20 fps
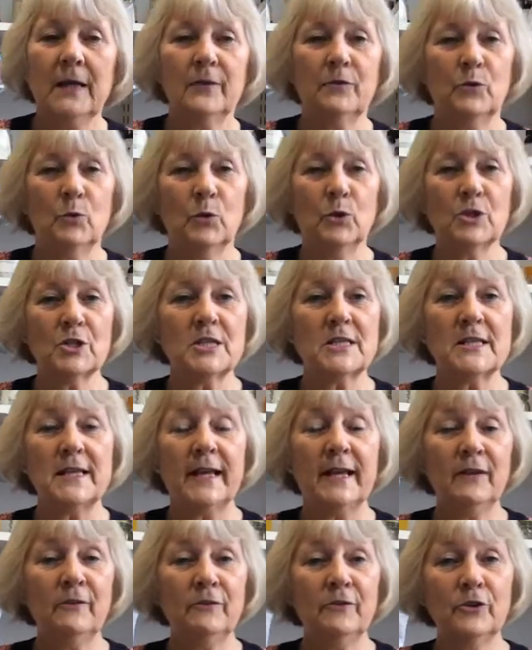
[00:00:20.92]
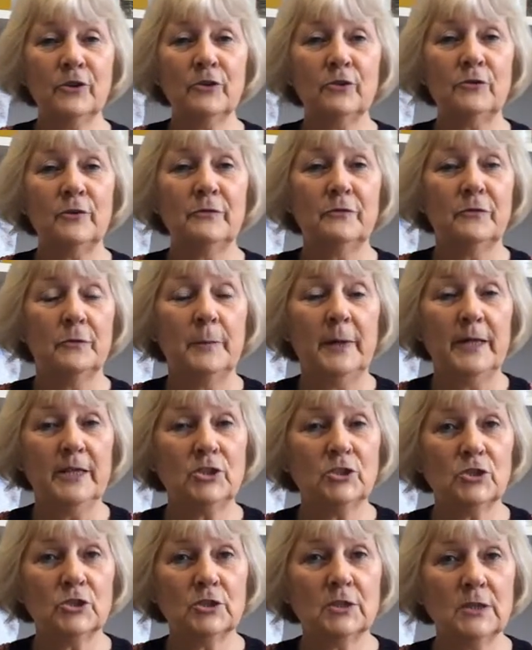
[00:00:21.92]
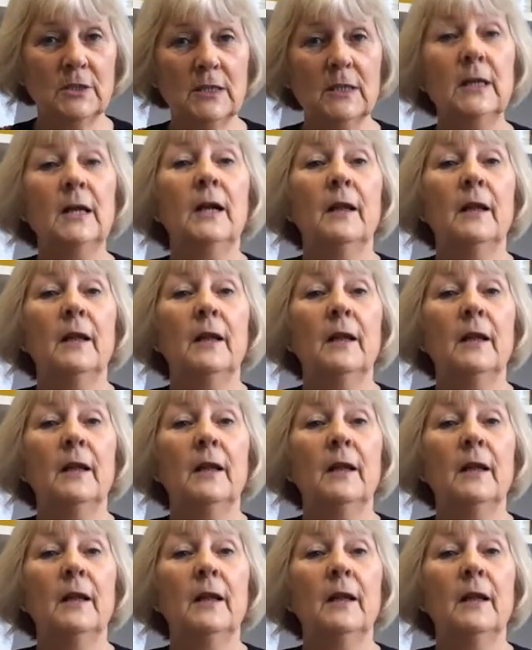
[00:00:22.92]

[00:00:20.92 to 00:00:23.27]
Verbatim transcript: If you want to see any further information,